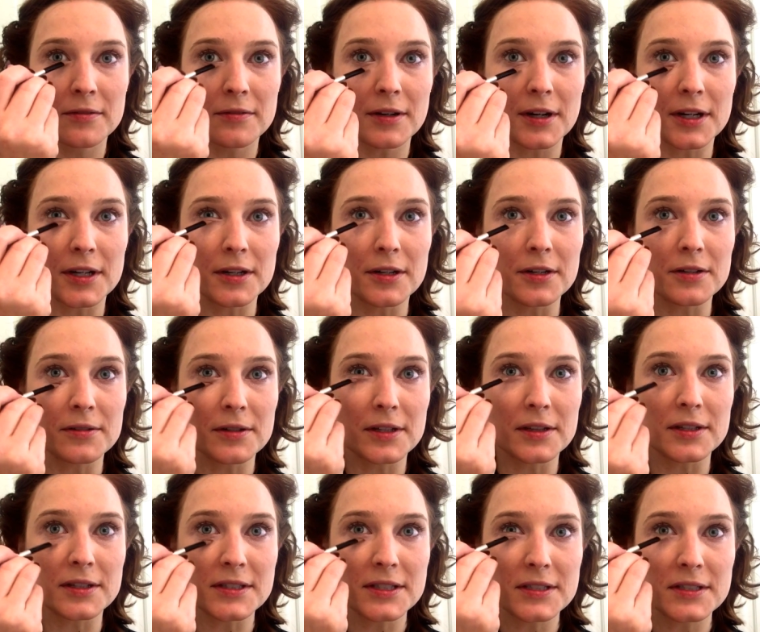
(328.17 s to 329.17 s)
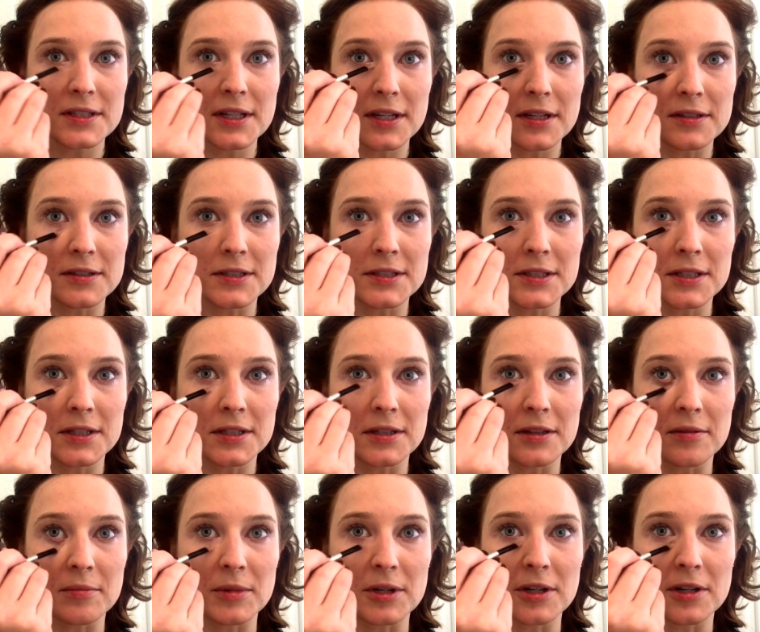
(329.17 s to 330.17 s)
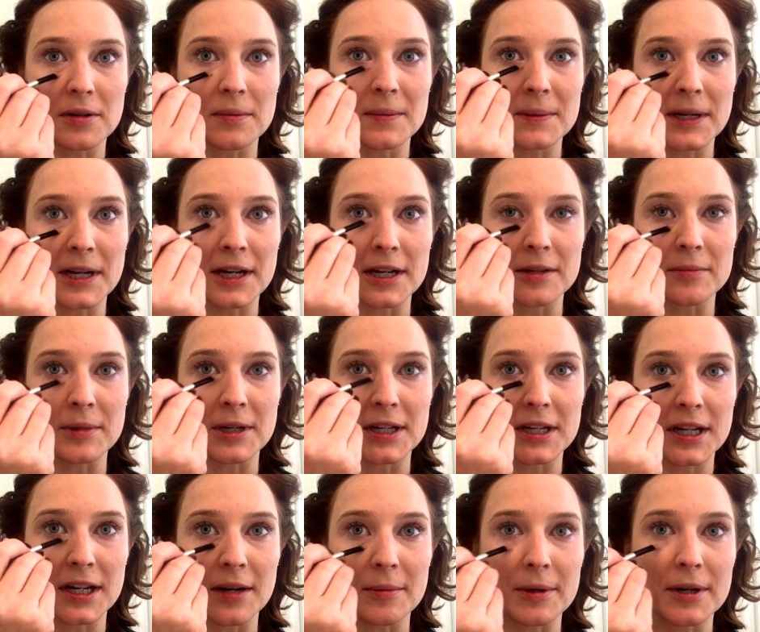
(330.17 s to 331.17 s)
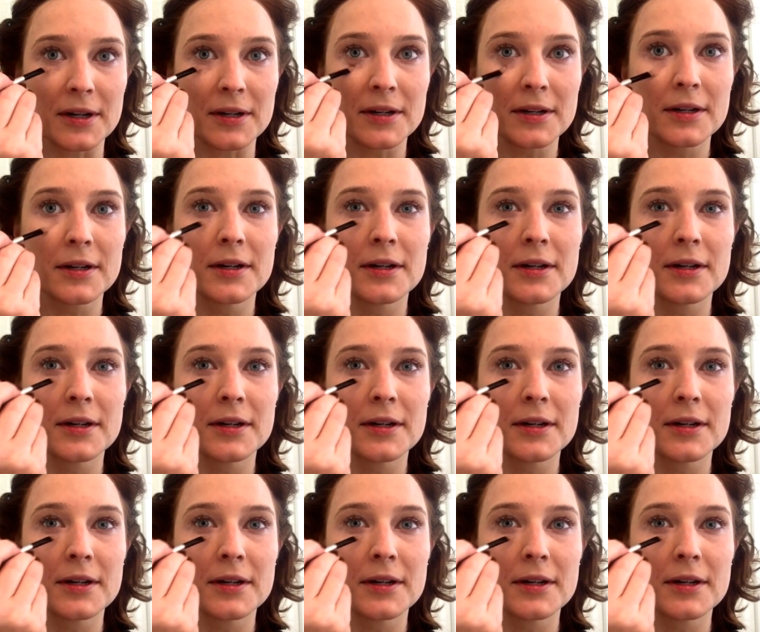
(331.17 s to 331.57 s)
right here doing this because I can see it in the mirror behind my camera